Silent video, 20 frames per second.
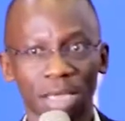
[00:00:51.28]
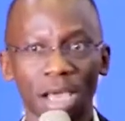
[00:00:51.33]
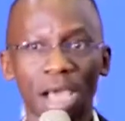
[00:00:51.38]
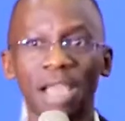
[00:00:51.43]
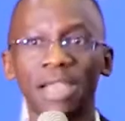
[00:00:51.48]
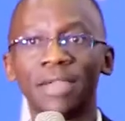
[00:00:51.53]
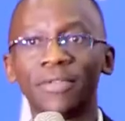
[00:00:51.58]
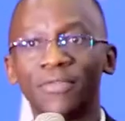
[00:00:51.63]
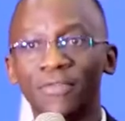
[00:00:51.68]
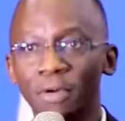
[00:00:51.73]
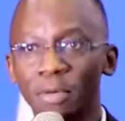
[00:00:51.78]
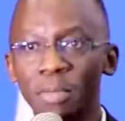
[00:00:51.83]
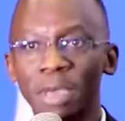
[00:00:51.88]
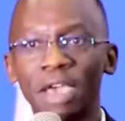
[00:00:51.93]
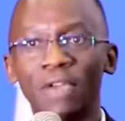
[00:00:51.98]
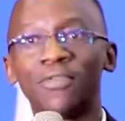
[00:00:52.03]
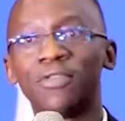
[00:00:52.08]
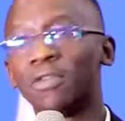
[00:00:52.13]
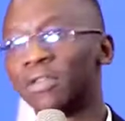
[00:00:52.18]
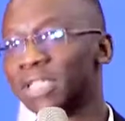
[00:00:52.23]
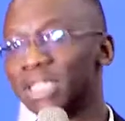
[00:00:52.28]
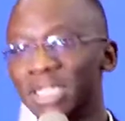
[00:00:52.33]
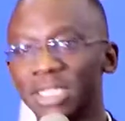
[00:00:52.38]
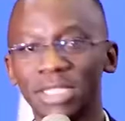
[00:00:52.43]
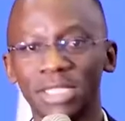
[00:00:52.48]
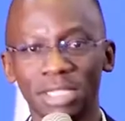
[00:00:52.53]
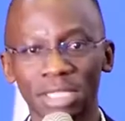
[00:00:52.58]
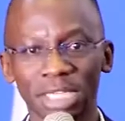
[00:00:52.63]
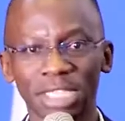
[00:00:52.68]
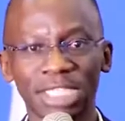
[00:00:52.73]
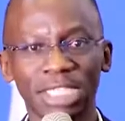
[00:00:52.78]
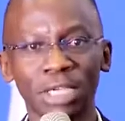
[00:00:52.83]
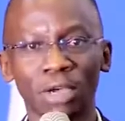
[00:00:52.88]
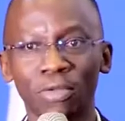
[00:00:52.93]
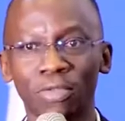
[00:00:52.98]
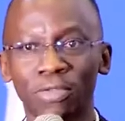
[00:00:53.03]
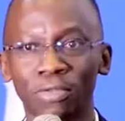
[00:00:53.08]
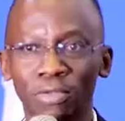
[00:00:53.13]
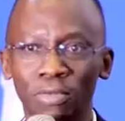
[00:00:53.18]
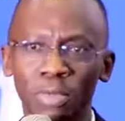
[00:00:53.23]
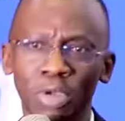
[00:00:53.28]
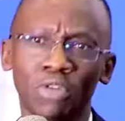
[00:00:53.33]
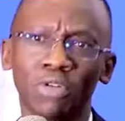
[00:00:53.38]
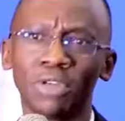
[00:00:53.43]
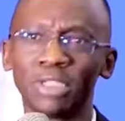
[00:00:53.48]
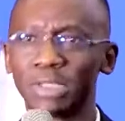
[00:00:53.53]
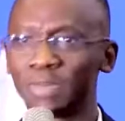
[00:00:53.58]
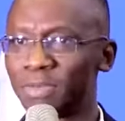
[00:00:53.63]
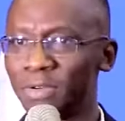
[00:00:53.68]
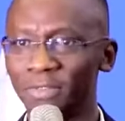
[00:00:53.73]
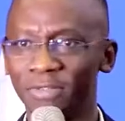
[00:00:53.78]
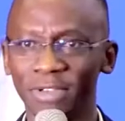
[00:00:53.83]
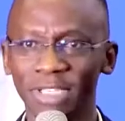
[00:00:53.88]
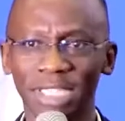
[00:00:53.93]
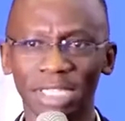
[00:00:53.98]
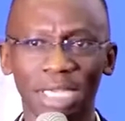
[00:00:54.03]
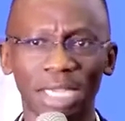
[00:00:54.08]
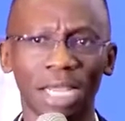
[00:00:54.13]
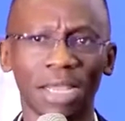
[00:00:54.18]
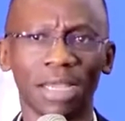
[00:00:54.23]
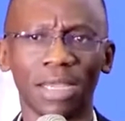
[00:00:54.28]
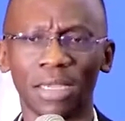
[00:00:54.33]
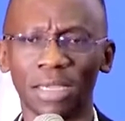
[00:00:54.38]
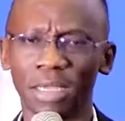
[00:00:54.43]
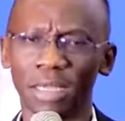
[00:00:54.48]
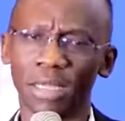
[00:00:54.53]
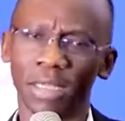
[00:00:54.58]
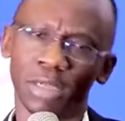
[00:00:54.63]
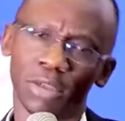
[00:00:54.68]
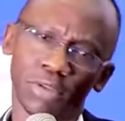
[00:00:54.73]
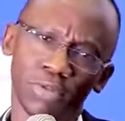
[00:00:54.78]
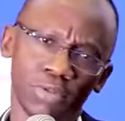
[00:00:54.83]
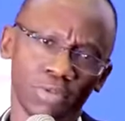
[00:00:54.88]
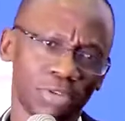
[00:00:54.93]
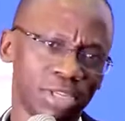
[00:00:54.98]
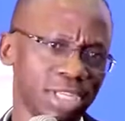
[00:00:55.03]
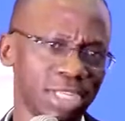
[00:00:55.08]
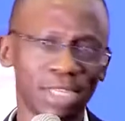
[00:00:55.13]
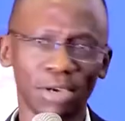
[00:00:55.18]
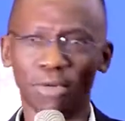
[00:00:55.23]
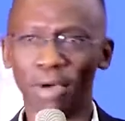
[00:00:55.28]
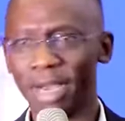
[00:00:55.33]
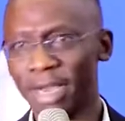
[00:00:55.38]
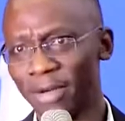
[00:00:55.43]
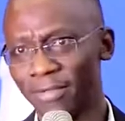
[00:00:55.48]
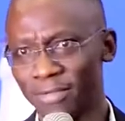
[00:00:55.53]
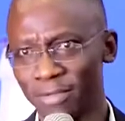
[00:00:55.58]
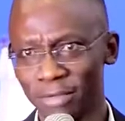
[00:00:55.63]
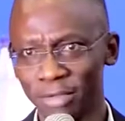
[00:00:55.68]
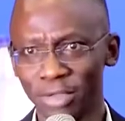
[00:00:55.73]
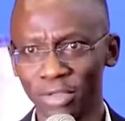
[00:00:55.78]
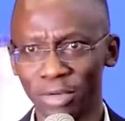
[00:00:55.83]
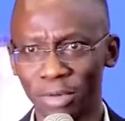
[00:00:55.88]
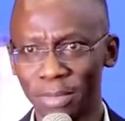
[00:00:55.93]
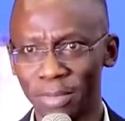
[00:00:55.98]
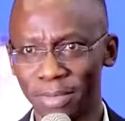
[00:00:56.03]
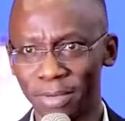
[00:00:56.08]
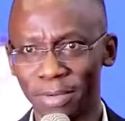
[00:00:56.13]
And for me, I found it a sail through because, Professor, you did a wonderful job.